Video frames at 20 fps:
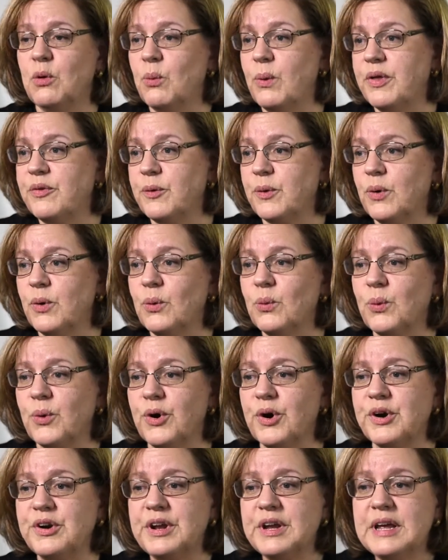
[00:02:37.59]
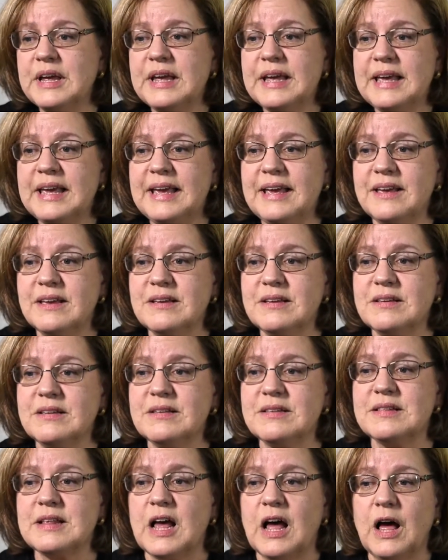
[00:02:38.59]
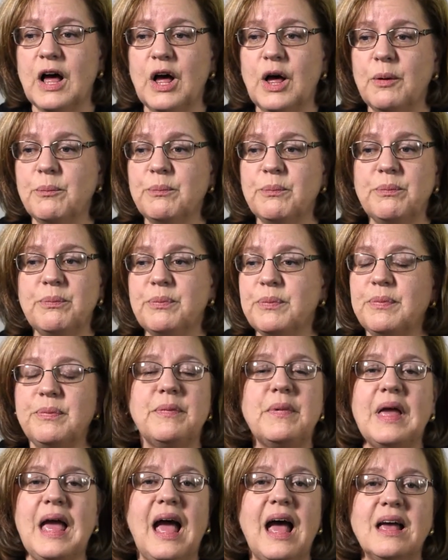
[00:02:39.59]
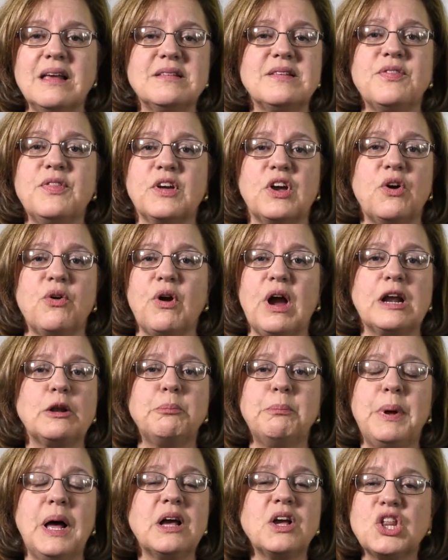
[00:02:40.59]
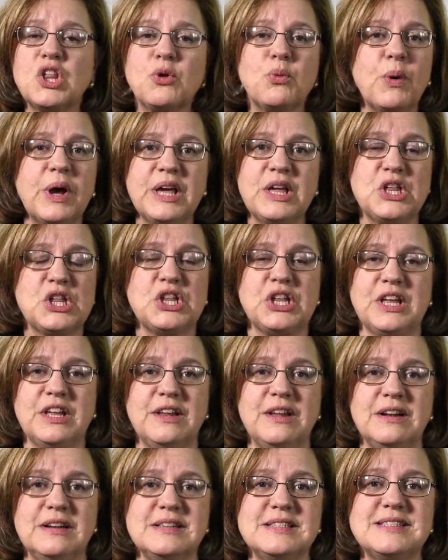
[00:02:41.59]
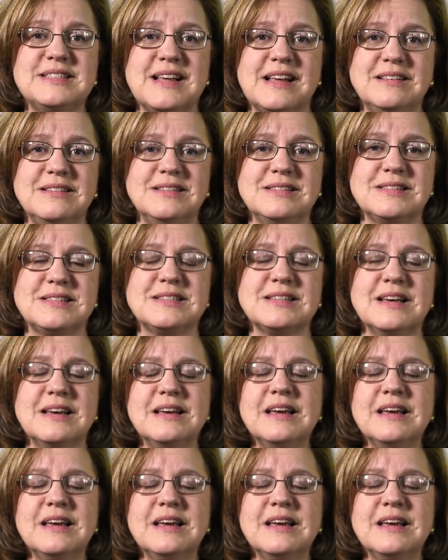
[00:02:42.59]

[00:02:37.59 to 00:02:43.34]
whether a word has the correct punctuation in a sentence.